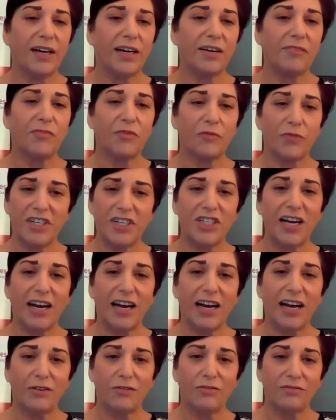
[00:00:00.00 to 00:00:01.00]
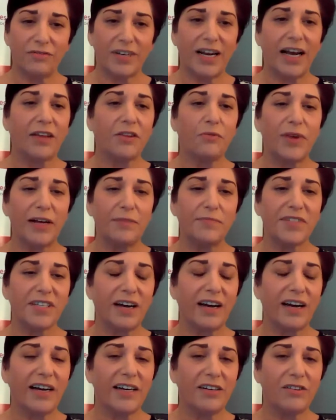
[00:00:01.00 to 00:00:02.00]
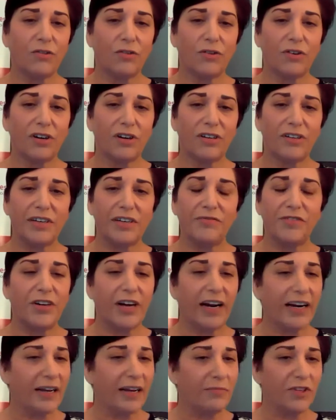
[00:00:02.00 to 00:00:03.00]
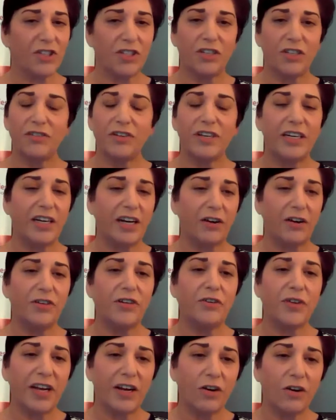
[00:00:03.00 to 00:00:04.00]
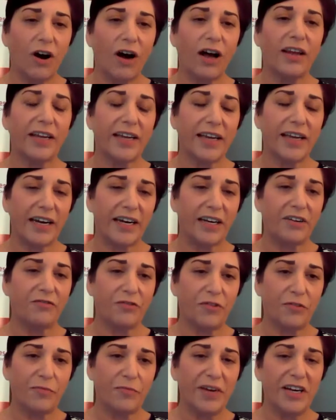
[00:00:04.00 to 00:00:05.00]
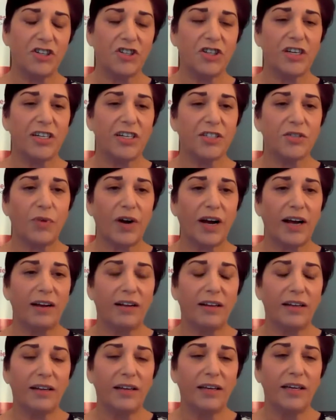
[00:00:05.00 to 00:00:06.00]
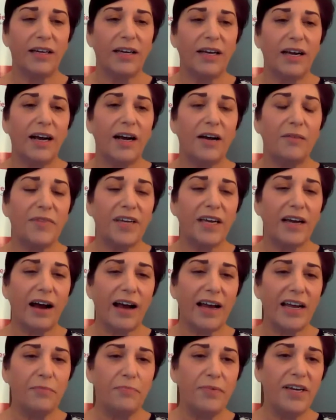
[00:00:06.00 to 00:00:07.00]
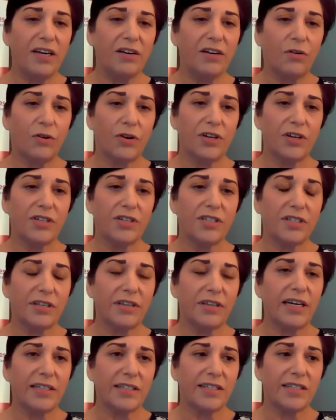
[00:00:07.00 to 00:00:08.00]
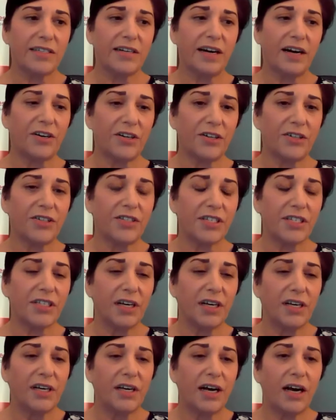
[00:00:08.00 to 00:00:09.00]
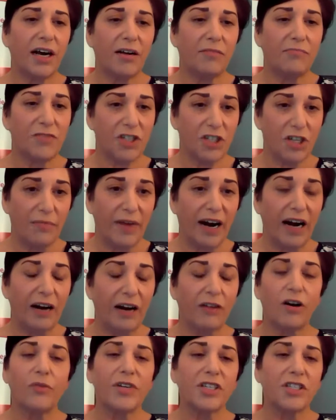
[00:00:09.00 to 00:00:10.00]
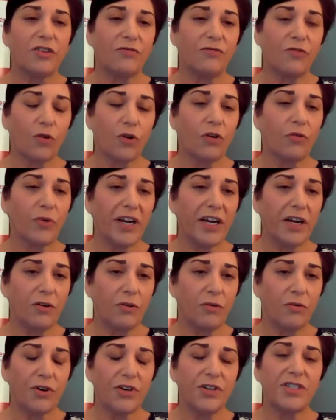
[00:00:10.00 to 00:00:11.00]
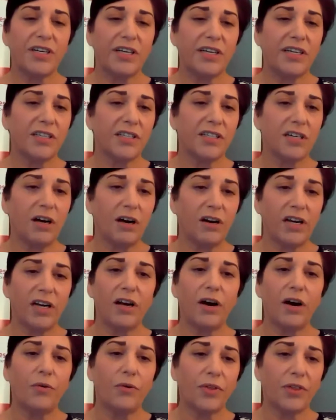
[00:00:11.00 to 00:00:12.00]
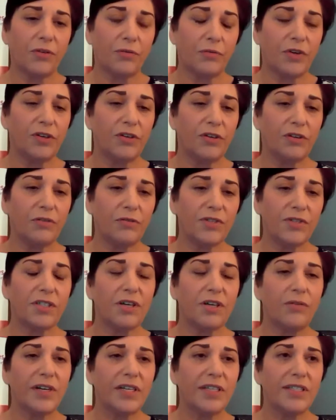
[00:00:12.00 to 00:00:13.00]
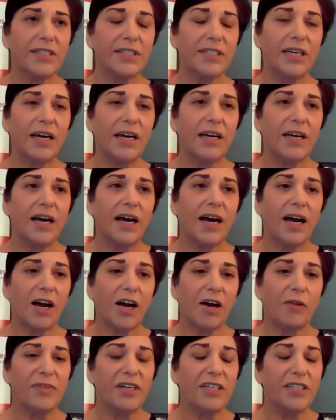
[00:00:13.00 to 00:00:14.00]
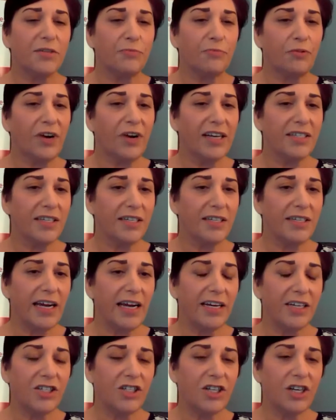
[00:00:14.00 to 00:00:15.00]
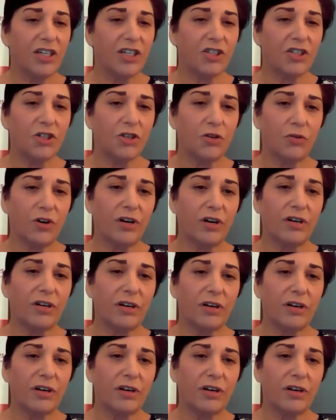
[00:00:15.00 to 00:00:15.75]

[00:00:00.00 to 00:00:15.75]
reach out on the website, or if you're not able to, you can call and get information as well. The IEP course that starts tomorrow is a 4-week course, and it's going to go through, so it's a presentation, a short